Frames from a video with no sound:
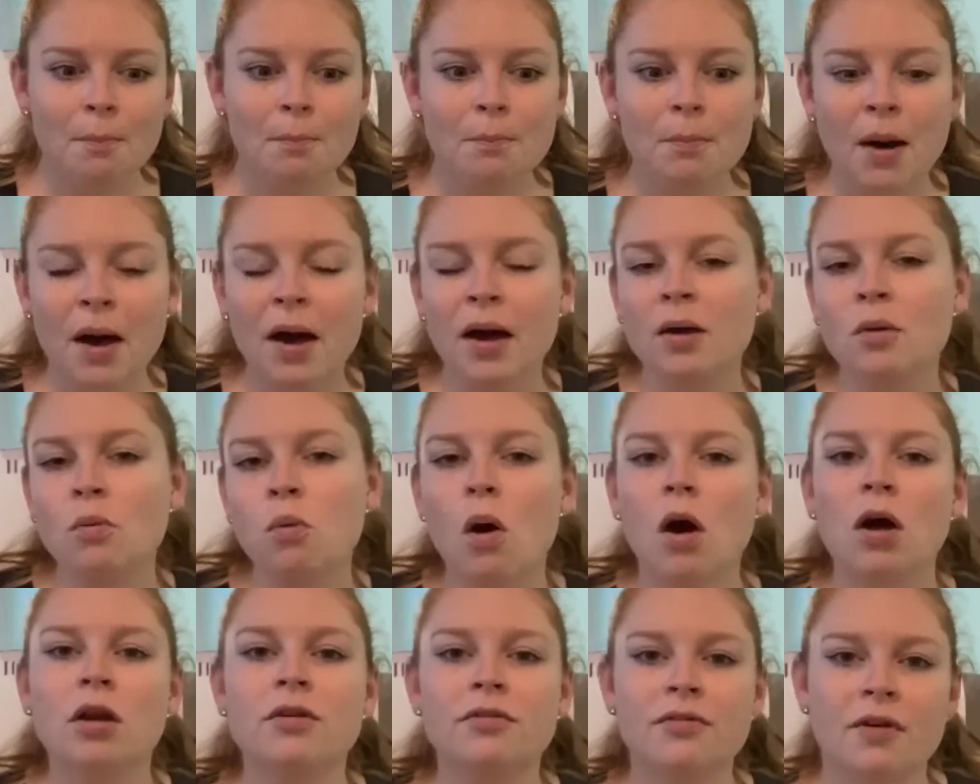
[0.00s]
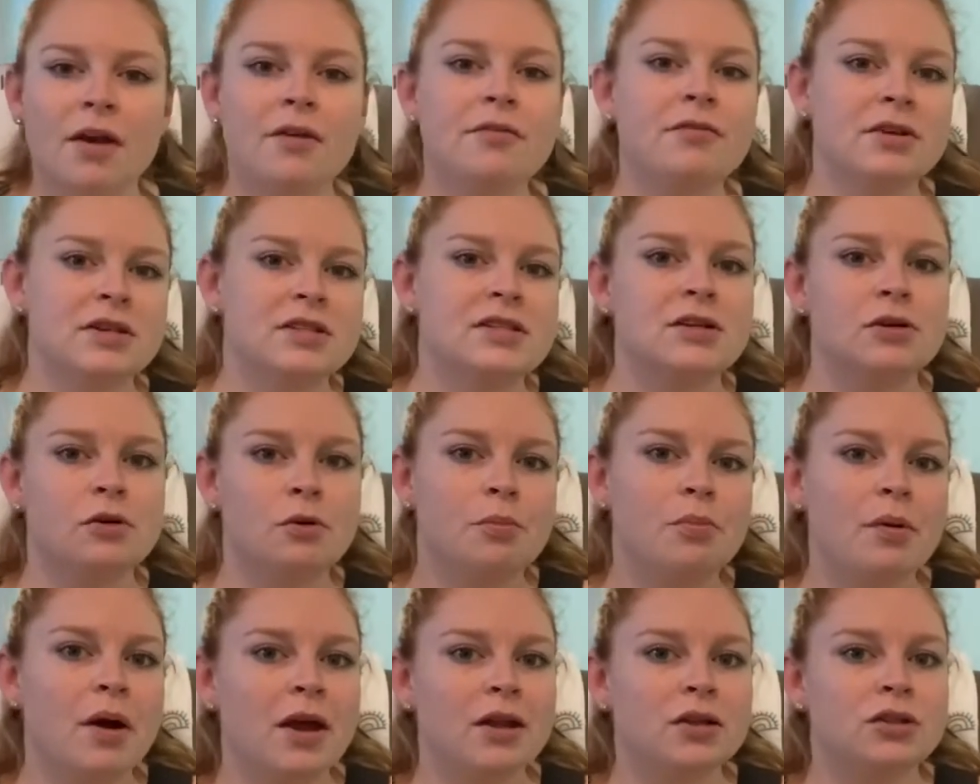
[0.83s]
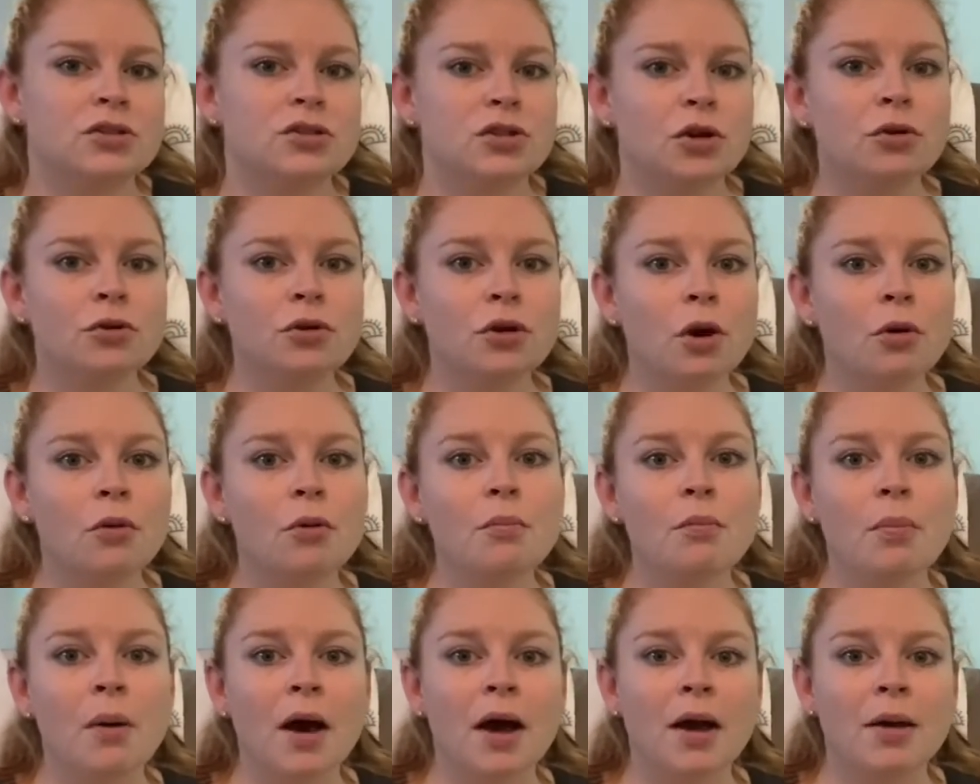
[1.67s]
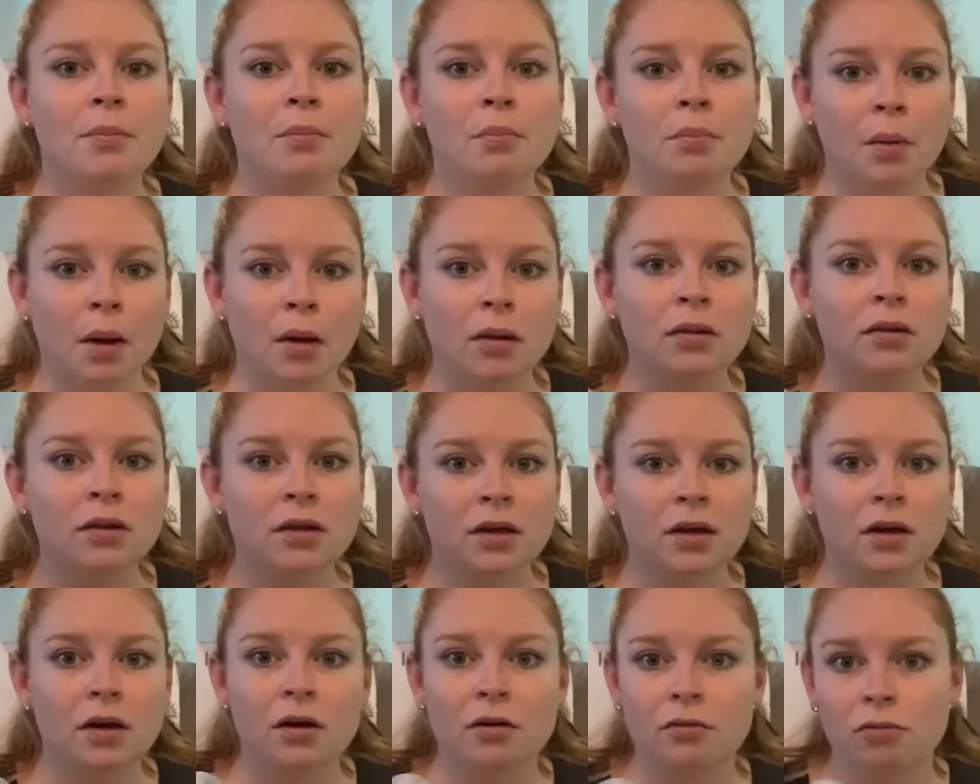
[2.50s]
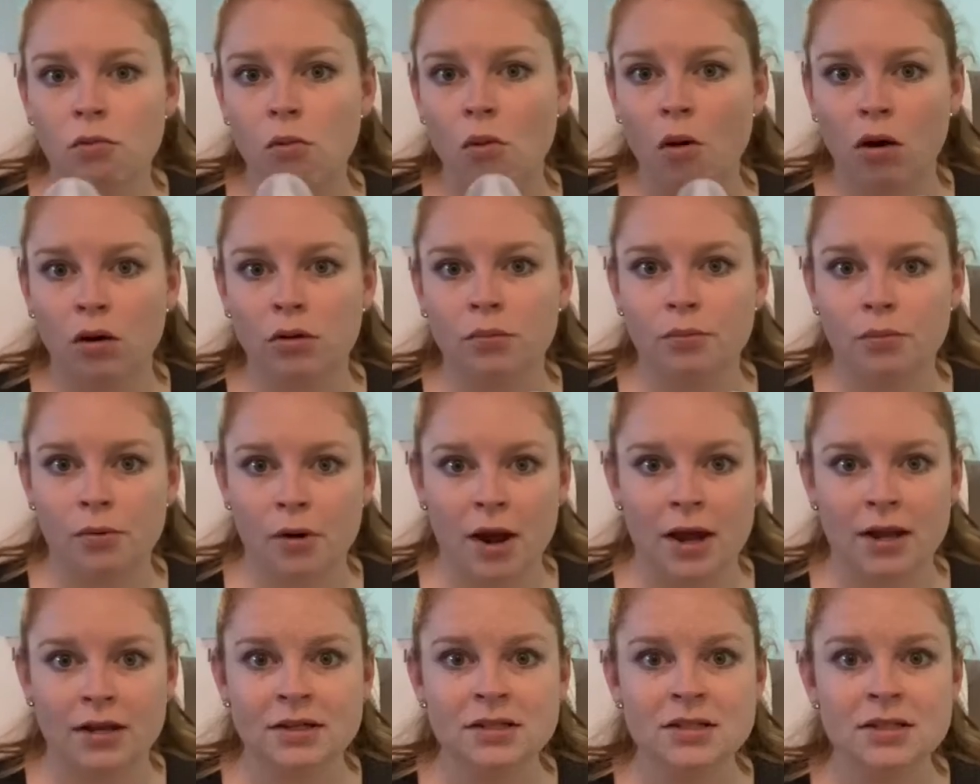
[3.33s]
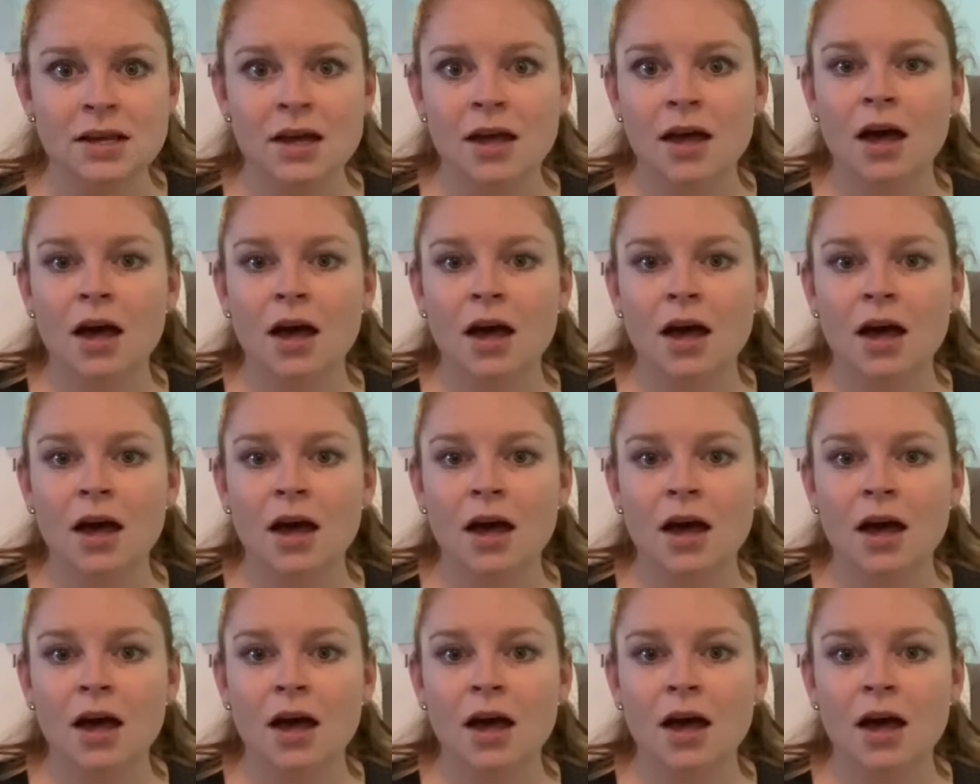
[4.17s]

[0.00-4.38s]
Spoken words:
Buy one of every single brand. Don't go and buy bulk of one brand.